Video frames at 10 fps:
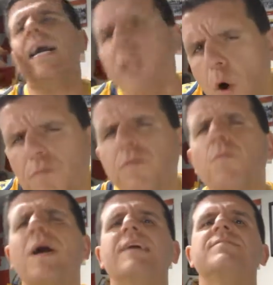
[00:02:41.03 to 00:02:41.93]
I know
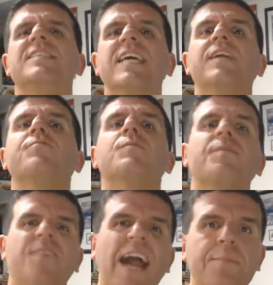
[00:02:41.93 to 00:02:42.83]
from what I've seen from
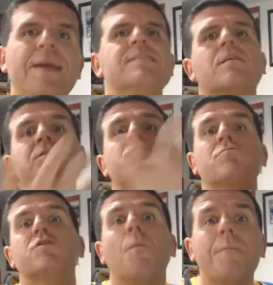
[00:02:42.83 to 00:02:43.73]
the fan base on
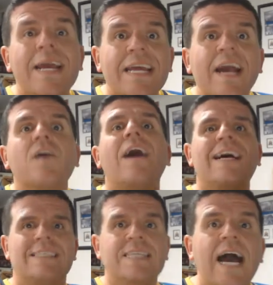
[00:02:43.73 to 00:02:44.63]
social media
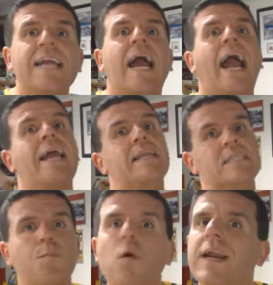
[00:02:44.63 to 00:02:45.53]
last night and
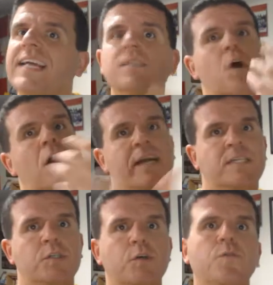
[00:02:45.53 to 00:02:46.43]
this morning,
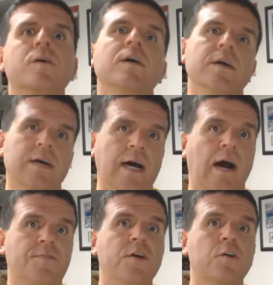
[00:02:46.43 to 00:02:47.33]
talking to
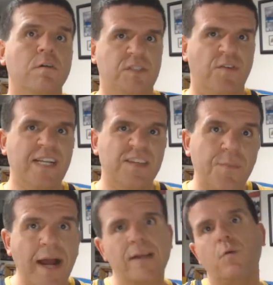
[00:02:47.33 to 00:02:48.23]
a few close friends
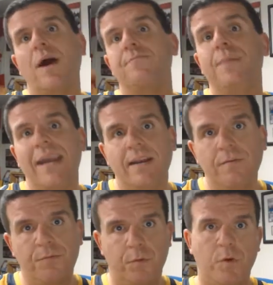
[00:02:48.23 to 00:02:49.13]
of mine who I've
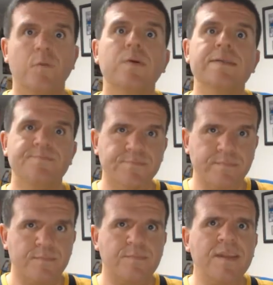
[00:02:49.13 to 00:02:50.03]
made through
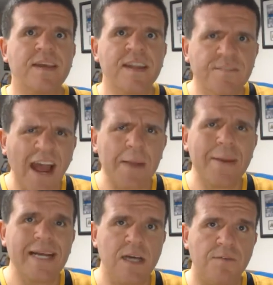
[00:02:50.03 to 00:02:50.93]
the fan
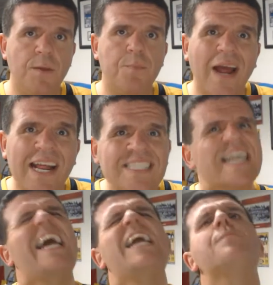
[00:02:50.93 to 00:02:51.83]
base of the Preds,
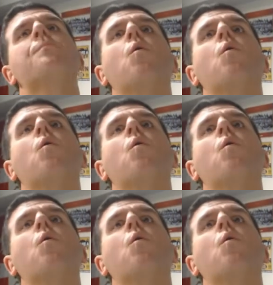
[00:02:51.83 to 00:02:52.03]
that they